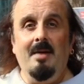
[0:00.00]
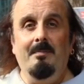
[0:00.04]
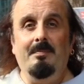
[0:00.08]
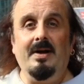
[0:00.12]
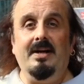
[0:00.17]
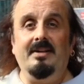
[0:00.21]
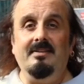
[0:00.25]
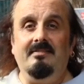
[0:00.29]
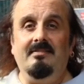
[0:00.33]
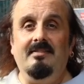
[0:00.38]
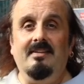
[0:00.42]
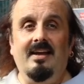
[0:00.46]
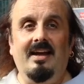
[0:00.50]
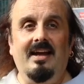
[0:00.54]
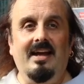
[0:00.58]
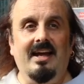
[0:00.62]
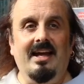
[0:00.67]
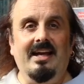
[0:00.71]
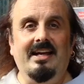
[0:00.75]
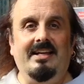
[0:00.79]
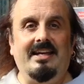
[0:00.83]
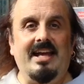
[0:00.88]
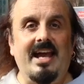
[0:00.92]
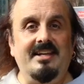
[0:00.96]
But
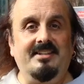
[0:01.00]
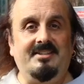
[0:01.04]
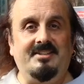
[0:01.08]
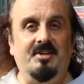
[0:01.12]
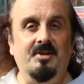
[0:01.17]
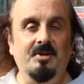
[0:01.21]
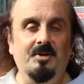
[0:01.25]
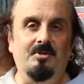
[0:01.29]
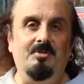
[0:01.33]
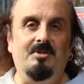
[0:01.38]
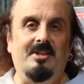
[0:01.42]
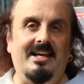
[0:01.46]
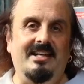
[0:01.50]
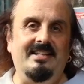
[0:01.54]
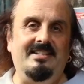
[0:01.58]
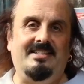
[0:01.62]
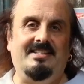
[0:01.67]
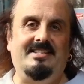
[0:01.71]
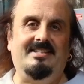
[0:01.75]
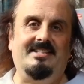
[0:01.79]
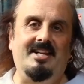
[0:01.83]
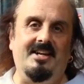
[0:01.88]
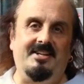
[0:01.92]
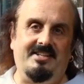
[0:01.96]
guess who they
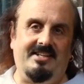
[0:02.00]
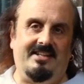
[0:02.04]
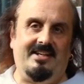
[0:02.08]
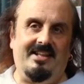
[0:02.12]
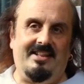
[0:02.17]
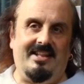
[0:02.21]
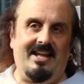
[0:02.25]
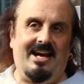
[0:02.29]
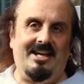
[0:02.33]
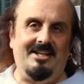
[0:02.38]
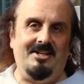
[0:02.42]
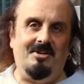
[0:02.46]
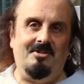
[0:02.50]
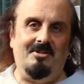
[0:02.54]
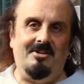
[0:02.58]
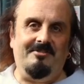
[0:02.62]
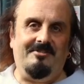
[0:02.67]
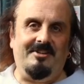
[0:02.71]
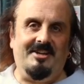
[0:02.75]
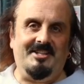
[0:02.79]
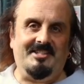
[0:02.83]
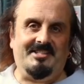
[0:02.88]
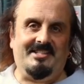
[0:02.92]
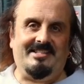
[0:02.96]
study at that
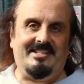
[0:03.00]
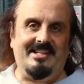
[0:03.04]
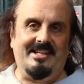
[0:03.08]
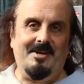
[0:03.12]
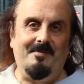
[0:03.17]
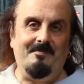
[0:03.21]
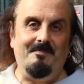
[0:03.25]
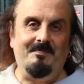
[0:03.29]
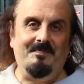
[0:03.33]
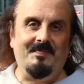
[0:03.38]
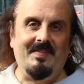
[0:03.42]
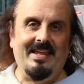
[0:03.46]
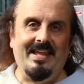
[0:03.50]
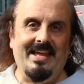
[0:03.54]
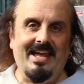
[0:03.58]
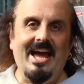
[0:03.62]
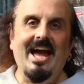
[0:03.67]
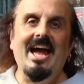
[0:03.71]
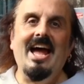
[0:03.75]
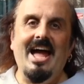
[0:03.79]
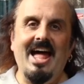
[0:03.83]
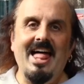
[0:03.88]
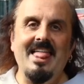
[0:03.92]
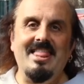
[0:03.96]
university?
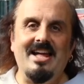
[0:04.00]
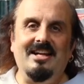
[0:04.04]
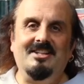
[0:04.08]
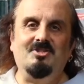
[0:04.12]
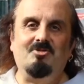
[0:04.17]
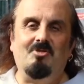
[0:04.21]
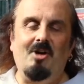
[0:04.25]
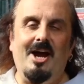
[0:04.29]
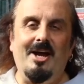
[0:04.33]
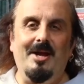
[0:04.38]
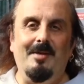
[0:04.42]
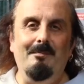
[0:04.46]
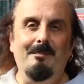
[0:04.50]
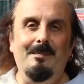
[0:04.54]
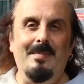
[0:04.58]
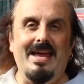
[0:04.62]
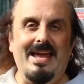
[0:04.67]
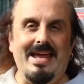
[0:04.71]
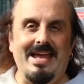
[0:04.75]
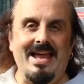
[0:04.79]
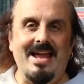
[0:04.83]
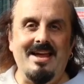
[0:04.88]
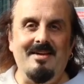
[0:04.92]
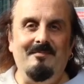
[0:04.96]
That's right,
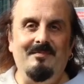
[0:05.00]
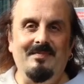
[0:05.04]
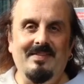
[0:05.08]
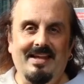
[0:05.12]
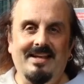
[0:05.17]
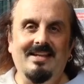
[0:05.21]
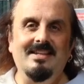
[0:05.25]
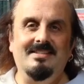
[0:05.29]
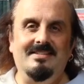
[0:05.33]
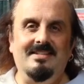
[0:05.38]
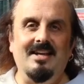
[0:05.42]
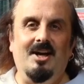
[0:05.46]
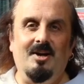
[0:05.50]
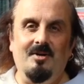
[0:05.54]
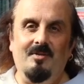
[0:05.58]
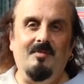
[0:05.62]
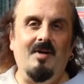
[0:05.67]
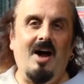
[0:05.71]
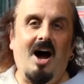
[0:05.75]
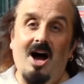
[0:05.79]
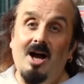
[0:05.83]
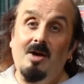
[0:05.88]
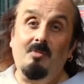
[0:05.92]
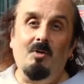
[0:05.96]
me. So
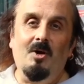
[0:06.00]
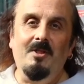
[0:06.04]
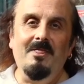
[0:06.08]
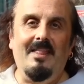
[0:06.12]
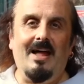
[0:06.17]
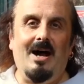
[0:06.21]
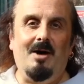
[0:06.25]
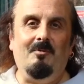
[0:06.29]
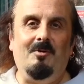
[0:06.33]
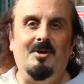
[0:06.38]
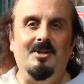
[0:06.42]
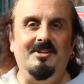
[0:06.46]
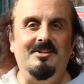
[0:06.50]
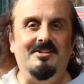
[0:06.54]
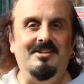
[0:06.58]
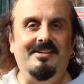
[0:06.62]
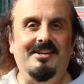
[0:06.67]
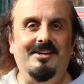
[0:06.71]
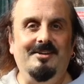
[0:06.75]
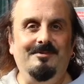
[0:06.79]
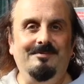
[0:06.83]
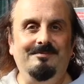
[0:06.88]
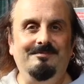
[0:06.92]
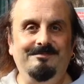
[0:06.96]
I won that one
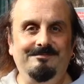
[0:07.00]
too.